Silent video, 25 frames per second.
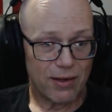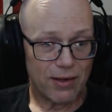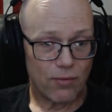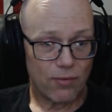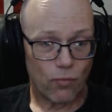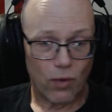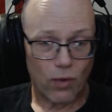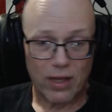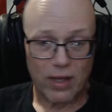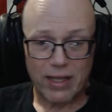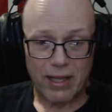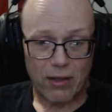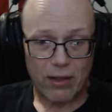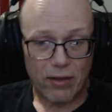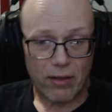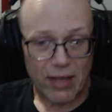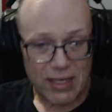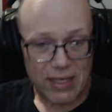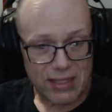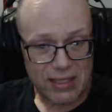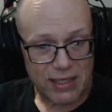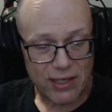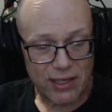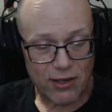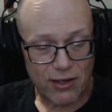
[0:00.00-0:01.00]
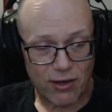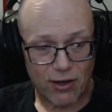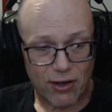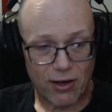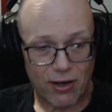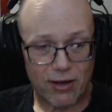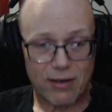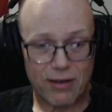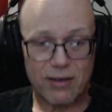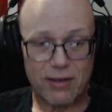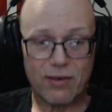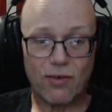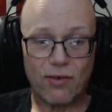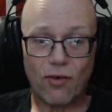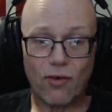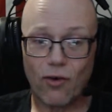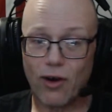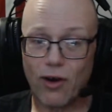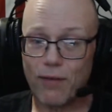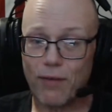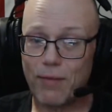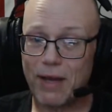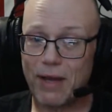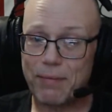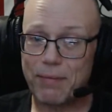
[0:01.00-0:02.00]
one little SD card,
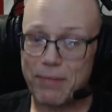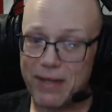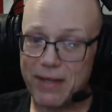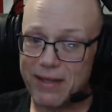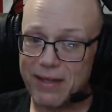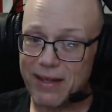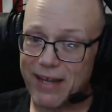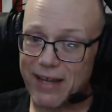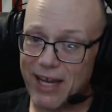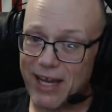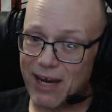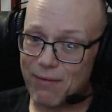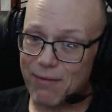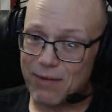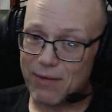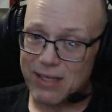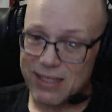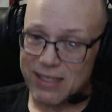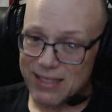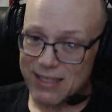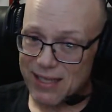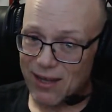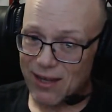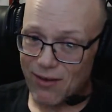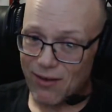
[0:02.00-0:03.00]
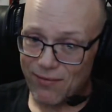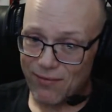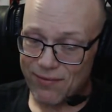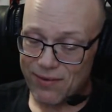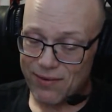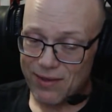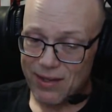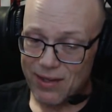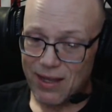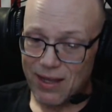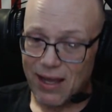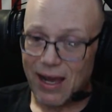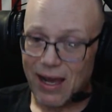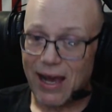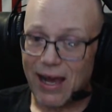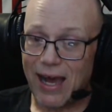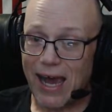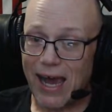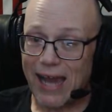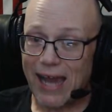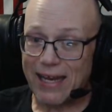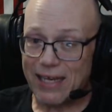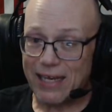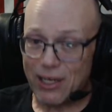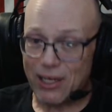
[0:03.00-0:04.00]
or it might be the camera itself.
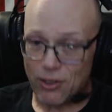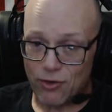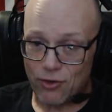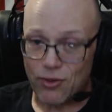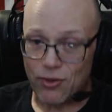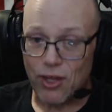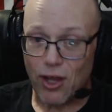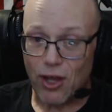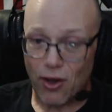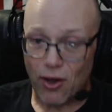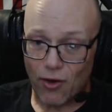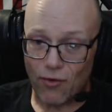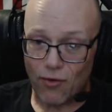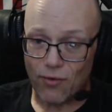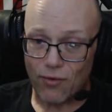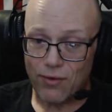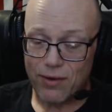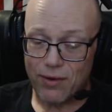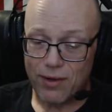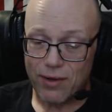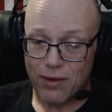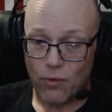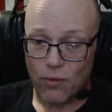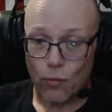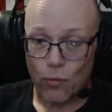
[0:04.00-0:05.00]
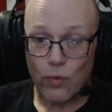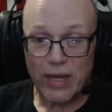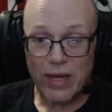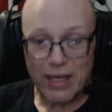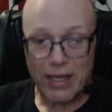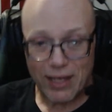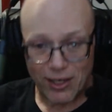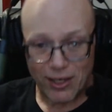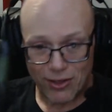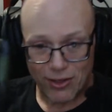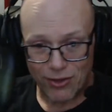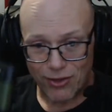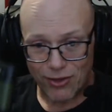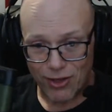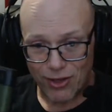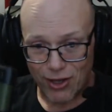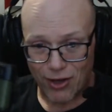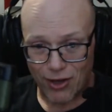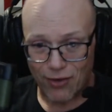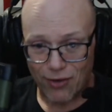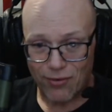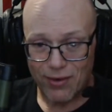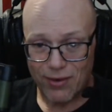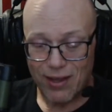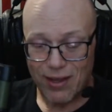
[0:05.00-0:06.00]
I need to know. We need to
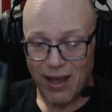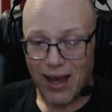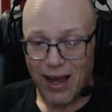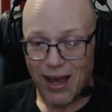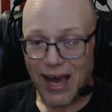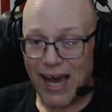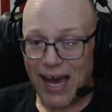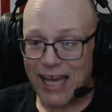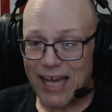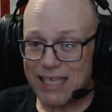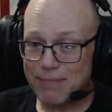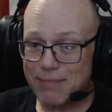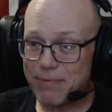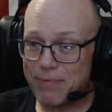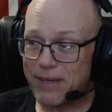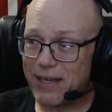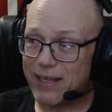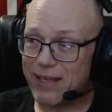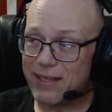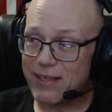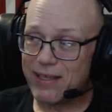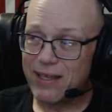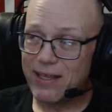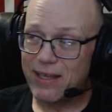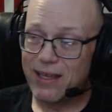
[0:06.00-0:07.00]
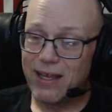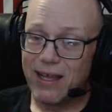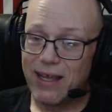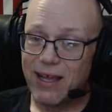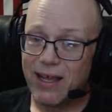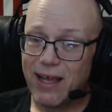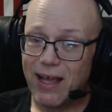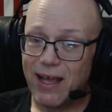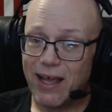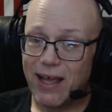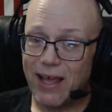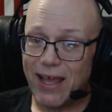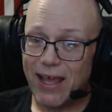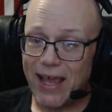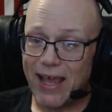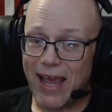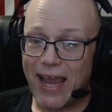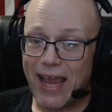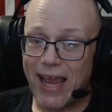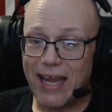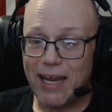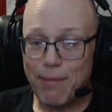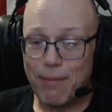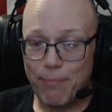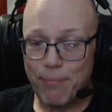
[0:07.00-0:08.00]
know. I spent
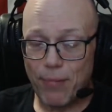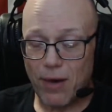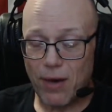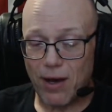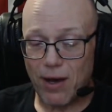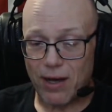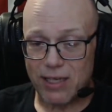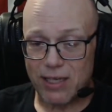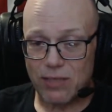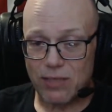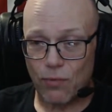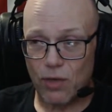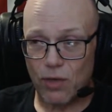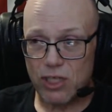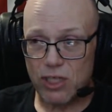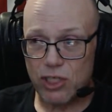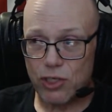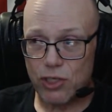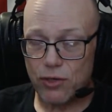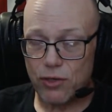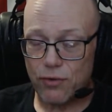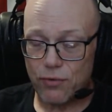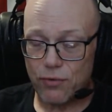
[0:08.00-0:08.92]
$80 once